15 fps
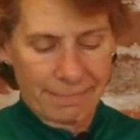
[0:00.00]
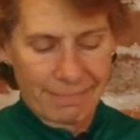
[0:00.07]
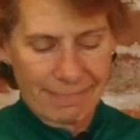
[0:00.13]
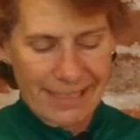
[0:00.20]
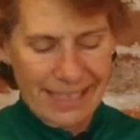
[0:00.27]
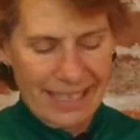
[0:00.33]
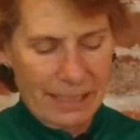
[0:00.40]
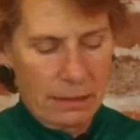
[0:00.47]

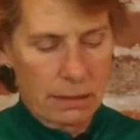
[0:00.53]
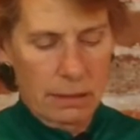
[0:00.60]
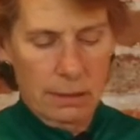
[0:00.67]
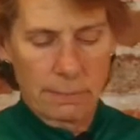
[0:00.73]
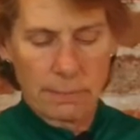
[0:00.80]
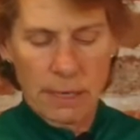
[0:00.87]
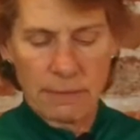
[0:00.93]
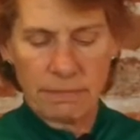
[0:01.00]
I'm
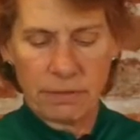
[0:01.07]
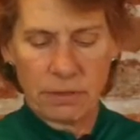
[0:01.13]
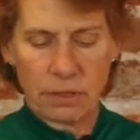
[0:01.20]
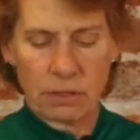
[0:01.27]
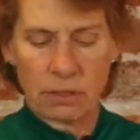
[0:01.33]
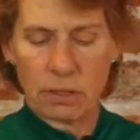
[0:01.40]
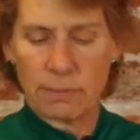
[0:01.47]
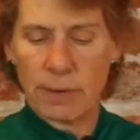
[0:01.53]
not feeling
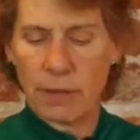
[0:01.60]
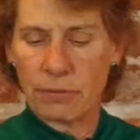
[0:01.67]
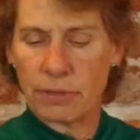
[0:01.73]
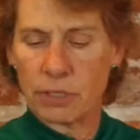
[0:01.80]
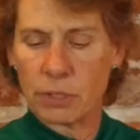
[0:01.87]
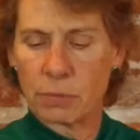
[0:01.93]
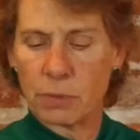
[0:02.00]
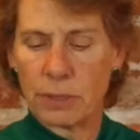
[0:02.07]
good about
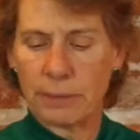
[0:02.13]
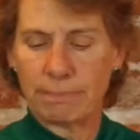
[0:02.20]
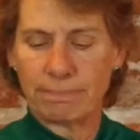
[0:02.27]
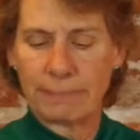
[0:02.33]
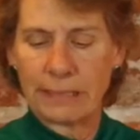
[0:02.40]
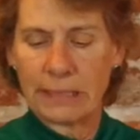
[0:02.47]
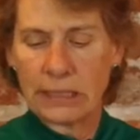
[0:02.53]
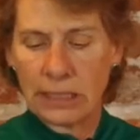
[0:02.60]
this one.
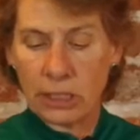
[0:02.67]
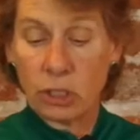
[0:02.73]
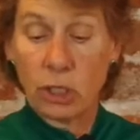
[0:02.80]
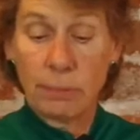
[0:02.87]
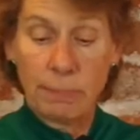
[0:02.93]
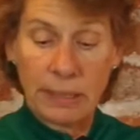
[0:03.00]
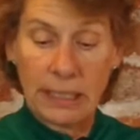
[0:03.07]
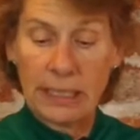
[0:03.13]
It
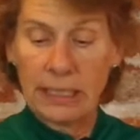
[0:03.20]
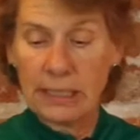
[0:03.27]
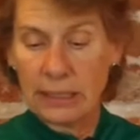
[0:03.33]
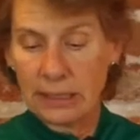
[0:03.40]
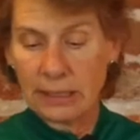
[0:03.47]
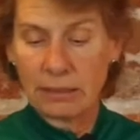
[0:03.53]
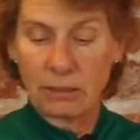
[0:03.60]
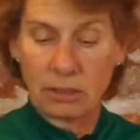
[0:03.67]
could be,
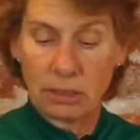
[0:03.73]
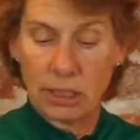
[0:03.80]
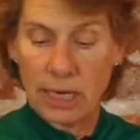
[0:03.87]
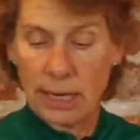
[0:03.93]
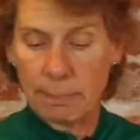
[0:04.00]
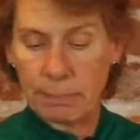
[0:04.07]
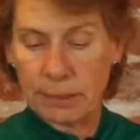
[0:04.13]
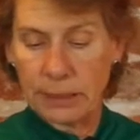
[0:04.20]
could
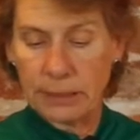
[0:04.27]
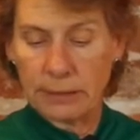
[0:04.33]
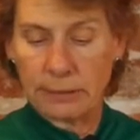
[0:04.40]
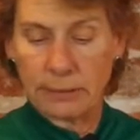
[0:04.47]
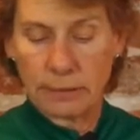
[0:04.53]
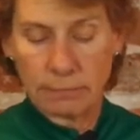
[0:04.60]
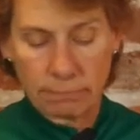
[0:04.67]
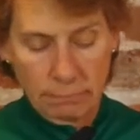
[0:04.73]
not be.
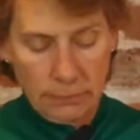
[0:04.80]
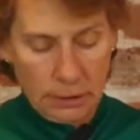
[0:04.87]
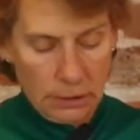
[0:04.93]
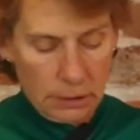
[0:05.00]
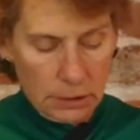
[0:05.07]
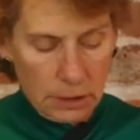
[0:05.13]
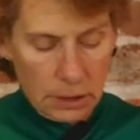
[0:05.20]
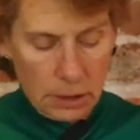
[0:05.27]

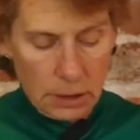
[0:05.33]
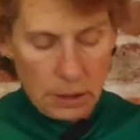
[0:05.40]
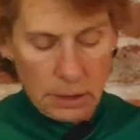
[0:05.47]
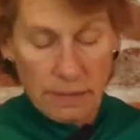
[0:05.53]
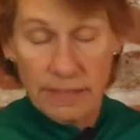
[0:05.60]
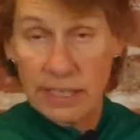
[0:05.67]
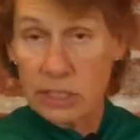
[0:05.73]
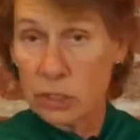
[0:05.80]

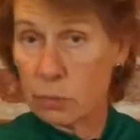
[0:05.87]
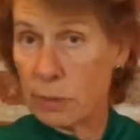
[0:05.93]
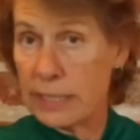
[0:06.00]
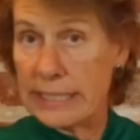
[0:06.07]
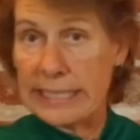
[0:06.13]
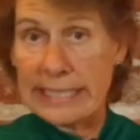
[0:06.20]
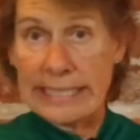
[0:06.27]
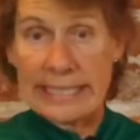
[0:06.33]
This
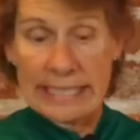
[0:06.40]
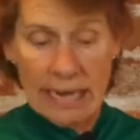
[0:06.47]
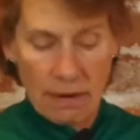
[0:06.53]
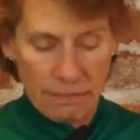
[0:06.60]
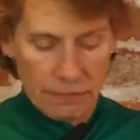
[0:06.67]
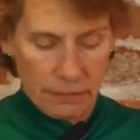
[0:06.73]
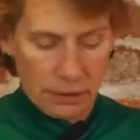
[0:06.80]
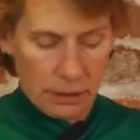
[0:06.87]
one
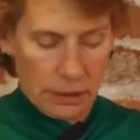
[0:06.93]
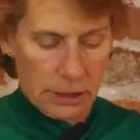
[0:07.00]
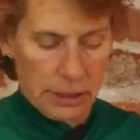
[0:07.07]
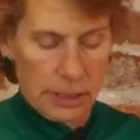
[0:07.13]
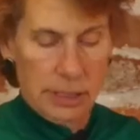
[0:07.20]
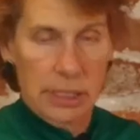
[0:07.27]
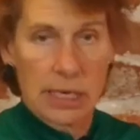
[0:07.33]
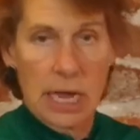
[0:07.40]
definitely
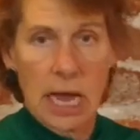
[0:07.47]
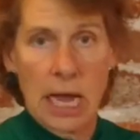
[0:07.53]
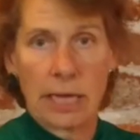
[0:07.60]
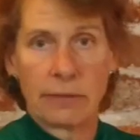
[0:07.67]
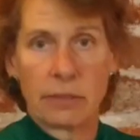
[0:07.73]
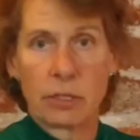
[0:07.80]
is not.